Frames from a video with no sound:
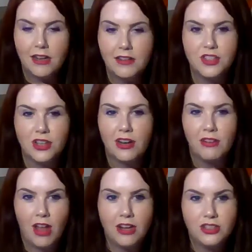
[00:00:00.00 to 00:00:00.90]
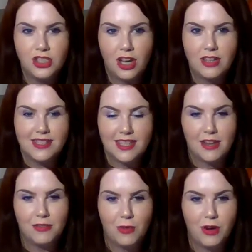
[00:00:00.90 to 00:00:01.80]
a lot of John's
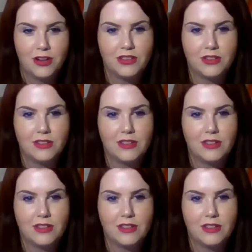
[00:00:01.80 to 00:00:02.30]
self-worth